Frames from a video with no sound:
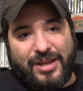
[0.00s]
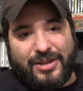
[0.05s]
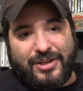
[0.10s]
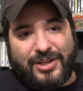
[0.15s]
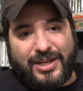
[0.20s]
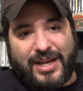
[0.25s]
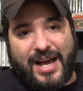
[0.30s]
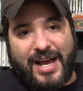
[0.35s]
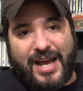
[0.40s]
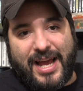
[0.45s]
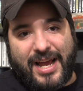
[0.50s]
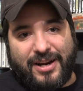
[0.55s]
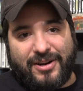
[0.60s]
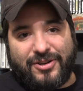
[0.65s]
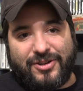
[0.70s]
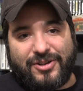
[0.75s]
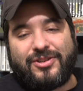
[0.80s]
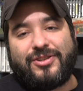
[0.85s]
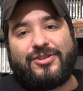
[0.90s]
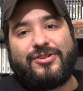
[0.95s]
You got
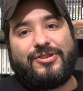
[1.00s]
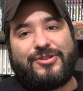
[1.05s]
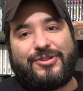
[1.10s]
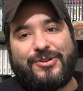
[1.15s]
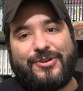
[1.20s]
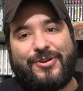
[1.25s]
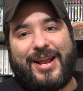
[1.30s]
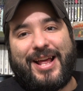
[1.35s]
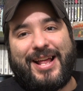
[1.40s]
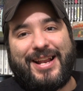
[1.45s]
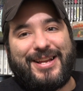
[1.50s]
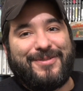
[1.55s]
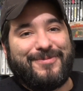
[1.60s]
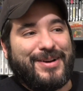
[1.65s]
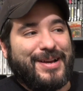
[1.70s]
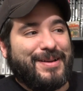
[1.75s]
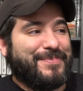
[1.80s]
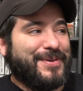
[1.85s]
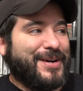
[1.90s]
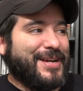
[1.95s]
haters, just do it
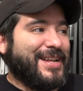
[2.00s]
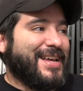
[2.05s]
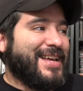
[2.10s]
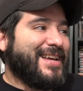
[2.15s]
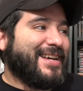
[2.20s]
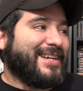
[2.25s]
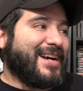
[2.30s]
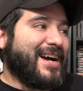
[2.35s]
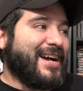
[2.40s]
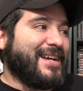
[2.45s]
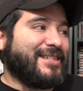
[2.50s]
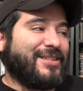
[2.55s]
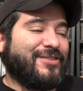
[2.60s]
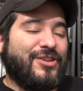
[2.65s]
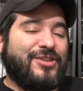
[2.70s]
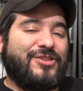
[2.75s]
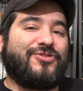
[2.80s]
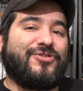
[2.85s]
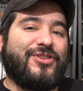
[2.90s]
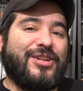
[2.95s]
anyway. But guys,
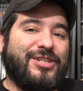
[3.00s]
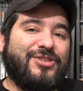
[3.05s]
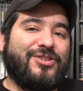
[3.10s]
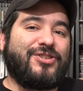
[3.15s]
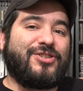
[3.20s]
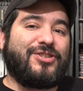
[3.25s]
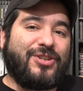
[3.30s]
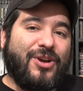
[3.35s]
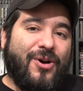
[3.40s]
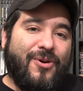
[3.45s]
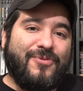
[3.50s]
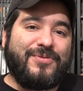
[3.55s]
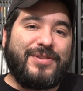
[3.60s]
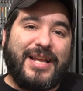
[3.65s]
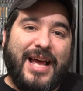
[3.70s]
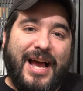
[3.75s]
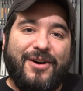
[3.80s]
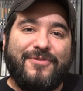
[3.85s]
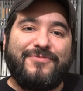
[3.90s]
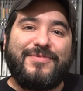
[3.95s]
let's let's just tone
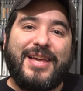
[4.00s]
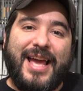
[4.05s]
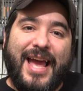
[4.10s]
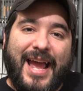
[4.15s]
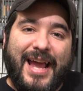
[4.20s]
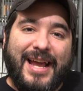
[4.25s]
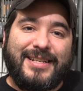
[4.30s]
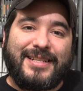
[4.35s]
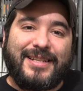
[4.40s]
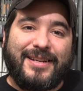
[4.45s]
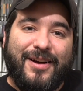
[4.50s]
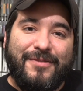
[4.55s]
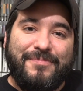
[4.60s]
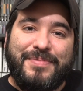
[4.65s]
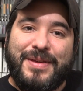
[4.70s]
down the hate on